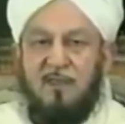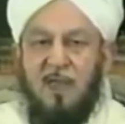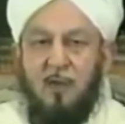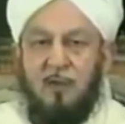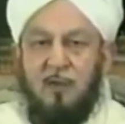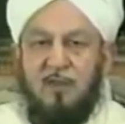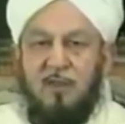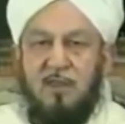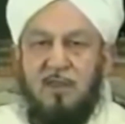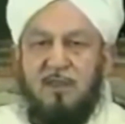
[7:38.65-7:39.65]
and
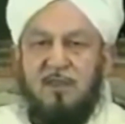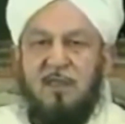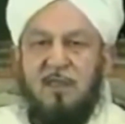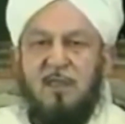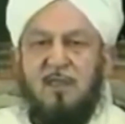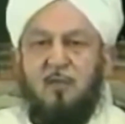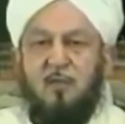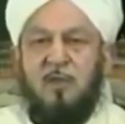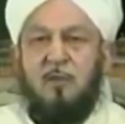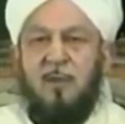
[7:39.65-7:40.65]
showered his
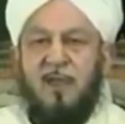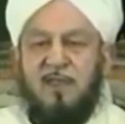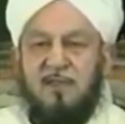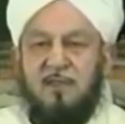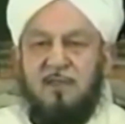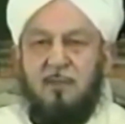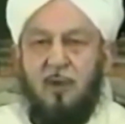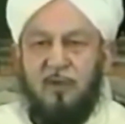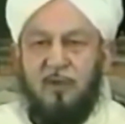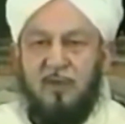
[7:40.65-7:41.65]
innumerable
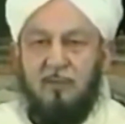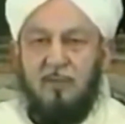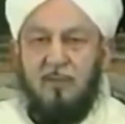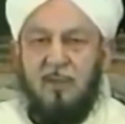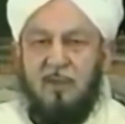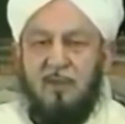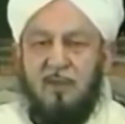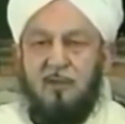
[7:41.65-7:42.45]
blessings upon them